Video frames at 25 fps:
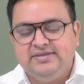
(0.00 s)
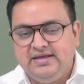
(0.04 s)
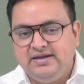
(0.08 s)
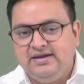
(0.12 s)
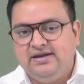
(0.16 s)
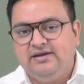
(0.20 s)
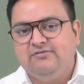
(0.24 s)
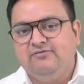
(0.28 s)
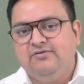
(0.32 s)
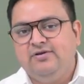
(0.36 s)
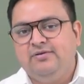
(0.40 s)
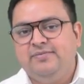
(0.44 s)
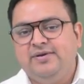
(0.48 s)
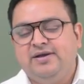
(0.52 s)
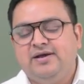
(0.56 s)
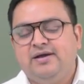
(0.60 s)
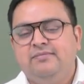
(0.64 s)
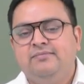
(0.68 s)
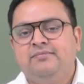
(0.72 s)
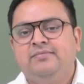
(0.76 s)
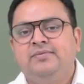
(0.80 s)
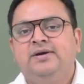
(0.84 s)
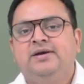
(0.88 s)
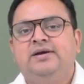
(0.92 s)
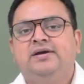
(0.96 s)
then it will
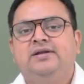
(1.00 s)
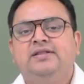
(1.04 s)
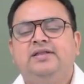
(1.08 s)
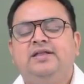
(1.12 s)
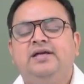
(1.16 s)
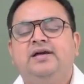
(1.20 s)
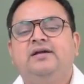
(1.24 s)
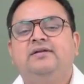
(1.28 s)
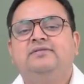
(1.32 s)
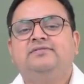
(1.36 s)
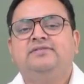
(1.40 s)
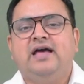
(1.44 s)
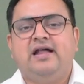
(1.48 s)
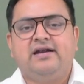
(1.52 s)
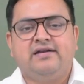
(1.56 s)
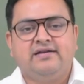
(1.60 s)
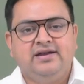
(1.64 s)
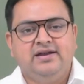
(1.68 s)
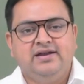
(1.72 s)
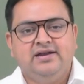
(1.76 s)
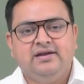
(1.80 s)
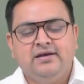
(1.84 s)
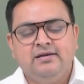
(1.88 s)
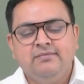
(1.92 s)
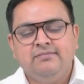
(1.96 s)
become their
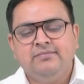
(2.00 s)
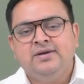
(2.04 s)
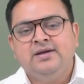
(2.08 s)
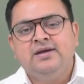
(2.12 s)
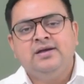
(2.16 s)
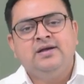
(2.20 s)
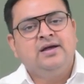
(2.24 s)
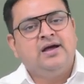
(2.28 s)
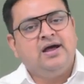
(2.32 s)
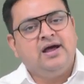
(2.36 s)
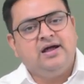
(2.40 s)
salary income.